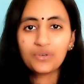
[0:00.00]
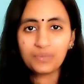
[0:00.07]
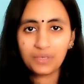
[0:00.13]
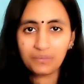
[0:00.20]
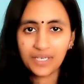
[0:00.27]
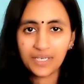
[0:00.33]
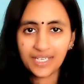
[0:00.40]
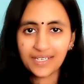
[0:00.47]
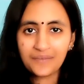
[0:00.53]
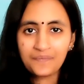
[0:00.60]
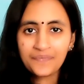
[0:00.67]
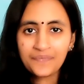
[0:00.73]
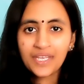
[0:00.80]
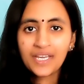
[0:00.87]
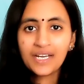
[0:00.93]
human being,
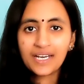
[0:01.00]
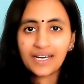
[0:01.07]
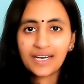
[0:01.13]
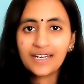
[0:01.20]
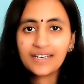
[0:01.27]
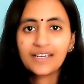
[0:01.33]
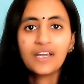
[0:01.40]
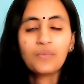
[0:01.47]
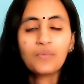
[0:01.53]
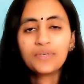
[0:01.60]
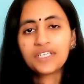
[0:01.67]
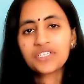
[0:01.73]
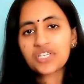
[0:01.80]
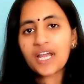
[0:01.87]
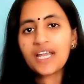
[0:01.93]
right? When
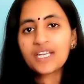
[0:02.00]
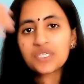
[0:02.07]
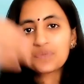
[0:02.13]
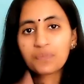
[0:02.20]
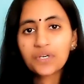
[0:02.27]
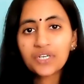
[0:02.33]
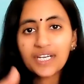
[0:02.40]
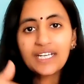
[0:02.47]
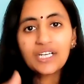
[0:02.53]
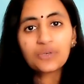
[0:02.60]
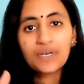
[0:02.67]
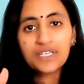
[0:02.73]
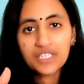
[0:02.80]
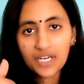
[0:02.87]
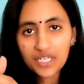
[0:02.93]
the child is put
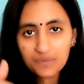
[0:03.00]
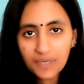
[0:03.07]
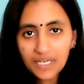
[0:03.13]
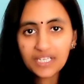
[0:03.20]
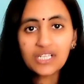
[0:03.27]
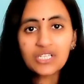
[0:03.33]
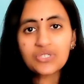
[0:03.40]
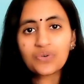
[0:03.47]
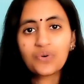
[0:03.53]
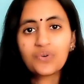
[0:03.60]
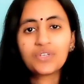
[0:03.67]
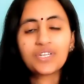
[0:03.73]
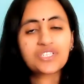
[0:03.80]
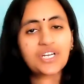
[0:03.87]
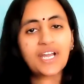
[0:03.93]
into a judgmental
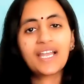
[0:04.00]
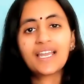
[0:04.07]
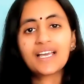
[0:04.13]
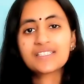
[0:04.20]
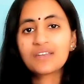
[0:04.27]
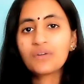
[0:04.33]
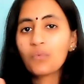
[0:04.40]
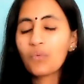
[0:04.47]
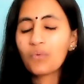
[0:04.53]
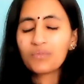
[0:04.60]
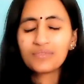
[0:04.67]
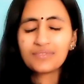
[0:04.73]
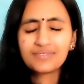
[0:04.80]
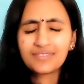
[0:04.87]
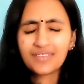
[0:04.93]
zone, the child doesn't
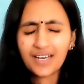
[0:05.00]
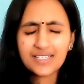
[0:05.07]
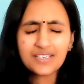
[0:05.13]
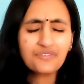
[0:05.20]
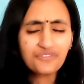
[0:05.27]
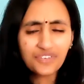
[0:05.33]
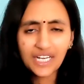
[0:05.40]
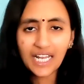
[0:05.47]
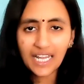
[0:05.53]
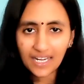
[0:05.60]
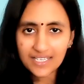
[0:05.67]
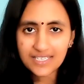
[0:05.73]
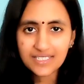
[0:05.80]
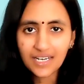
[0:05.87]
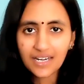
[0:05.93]
feel
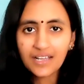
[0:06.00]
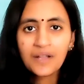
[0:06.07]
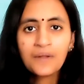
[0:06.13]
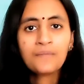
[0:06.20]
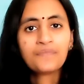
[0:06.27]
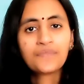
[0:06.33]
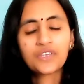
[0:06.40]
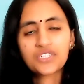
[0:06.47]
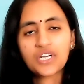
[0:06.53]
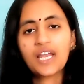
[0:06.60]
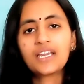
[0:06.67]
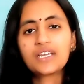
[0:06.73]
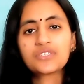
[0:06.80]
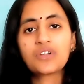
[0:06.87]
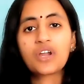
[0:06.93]
trusted. The
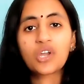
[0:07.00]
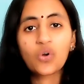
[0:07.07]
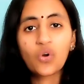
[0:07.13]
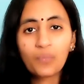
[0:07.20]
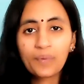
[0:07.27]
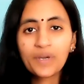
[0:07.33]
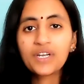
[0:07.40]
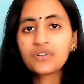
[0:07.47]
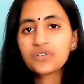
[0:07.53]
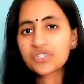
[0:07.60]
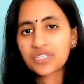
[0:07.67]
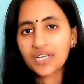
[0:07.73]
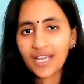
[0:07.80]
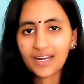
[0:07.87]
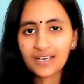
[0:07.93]
child is not open to
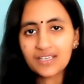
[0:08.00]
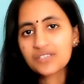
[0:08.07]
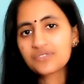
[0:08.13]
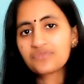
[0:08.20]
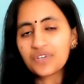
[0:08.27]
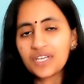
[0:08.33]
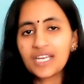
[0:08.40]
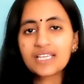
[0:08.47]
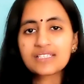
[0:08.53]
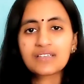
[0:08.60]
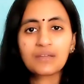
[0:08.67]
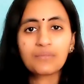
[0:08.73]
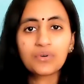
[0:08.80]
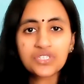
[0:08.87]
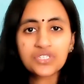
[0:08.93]
share his feelings
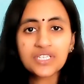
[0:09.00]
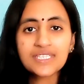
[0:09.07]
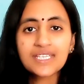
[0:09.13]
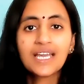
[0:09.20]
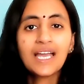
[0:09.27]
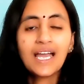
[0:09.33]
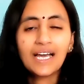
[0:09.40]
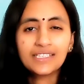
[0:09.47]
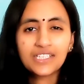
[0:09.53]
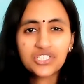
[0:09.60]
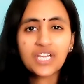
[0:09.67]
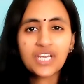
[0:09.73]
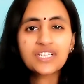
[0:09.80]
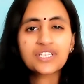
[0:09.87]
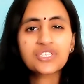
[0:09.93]
and emotions, and the
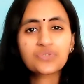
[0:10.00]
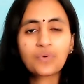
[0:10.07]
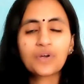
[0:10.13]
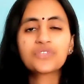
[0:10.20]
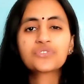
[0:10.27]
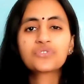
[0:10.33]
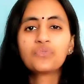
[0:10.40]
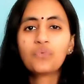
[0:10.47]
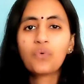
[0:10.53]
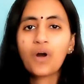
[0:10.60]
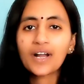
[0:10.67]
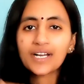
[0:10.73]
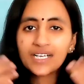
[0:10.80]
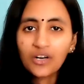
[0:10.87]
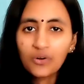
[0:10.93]
child just wants to
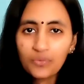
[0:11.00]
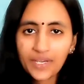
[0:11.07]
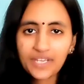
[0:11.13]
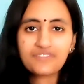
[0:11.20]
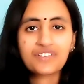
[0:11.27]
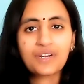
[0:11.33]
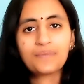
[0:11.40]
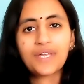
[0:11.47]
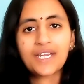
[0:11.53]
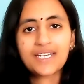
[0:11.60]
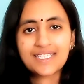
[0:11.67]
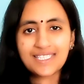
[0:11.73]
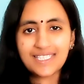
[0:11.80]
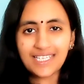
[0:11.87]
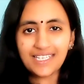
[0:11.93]
walk away from that
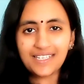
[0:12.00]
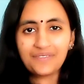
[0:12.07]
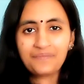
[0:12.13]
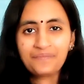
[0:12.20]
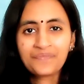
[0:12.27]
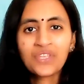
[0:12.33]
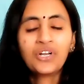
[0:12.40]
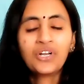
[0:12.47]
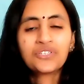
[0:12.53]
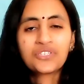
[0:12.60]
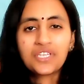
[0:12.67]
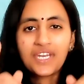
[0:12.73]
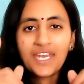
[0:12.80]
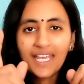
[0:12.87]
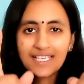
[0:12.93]
scene. So
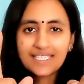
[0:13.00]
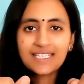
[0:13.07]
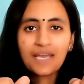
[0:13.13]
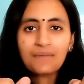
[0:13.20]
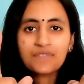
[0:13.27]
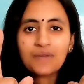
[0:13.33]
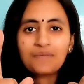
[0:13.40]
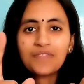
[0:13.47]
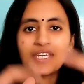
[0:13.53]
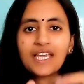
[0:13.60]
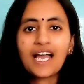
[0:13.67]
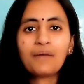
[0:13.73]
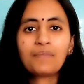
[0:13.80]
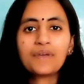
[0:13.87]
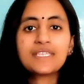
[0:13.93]
the next time something
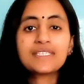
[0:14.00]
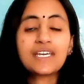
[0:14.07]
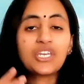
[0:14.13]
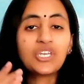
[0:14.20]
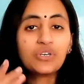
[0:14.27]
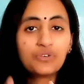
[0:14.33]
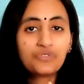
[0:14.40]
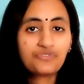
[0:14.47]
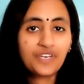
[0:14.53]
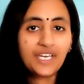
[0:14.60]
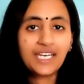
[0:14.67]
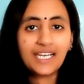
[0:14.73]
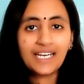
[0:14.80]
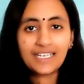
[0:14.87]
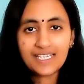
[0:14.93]
happens and you
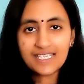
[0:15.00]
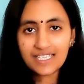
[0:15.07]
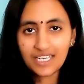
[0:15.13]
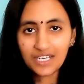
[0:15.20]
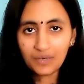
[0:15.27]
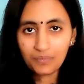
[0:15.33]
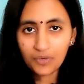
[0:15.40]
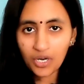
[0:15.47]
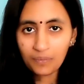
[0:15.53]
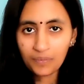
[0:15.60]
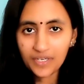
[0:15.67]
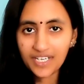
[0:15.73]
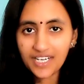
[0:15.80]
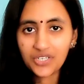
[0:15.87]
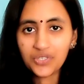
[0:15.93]
feel it is
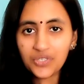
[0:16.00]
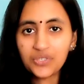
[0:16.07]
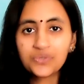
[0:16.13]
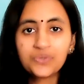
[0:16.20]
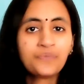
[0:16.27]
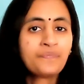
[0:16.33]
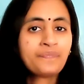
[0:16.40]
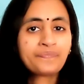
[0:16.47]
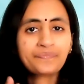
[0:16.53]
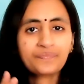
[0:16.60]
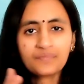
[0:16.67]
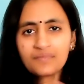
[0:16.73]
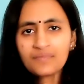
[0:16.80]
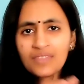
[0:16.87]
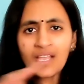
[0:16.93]
inappropriate to you,
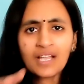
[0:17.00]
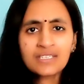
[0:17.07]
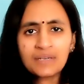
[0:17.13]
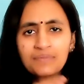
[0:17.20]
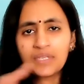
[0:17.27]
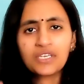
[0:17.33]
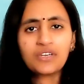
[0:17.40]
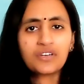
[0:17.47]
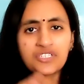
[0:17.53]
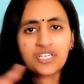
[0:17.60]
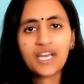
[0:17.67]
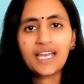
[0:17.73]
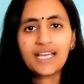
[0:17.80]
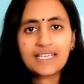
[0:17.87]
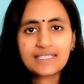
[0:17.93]
something your
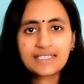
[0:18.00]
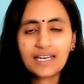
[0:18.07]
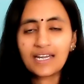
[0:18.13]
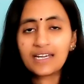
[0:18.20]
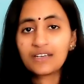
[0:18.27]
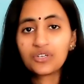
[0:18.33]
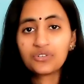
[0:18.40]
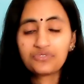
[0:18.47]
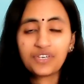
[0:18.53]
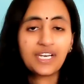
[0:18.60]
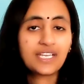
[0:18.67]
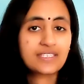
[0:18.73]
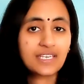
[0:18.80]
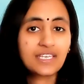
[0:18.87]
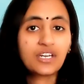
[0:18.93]
child has done and you feel
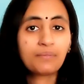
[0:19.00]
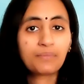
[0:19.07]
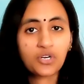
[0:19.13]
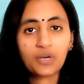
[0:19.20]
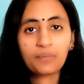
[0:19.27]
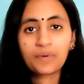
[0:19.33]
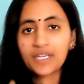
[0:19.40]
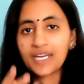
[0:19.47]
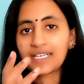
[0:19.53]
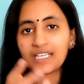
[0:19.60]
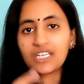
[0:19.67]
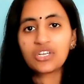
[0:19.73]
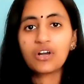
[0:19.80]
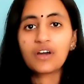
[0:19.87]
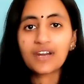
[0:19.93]
it's inappropriate
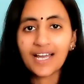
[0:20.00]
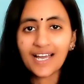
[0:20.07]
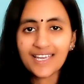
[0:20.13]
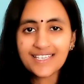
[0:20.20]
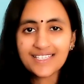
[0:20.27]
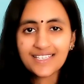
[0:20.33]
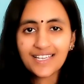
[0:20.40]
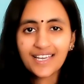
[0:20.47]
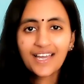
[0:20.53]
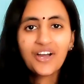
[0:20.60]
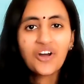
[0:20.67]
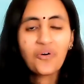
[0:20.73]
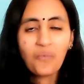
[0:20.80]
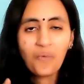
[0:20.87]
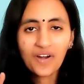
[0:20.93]
in your eyes,
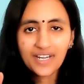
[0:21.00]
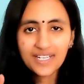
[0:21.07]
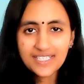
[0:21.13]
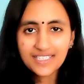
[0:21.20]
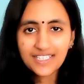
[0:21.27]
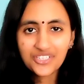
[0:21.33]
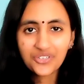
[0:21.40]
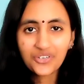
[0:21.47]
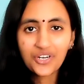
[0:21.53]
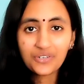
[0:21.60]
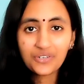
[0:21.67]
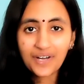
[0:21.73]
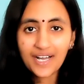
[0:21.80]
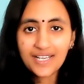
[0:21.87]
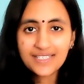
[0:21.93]
what is it that you're going
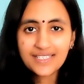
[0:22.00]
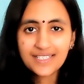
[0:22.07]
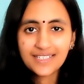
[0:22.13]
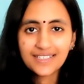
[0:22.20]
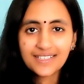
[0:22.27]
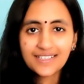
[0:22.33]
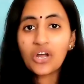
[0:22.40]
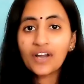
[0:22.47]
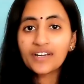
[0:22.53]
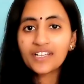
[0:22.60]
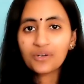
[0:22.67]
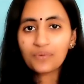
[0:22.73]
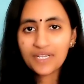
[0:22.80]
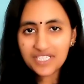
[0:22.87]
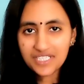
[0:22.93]
to ask? Not
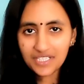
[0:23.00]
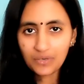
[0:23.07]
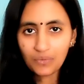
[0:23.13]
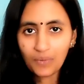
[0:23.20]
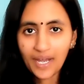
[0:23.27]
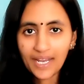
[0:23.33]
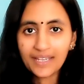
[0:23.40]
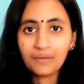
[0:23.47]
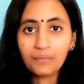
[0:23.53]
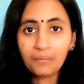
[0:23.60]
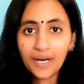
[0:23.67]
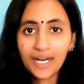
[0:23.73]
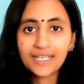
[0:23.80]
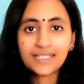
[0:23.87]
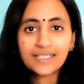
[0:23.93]
the question why,
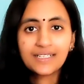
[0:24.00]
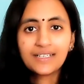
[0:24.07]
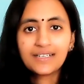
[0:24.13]
but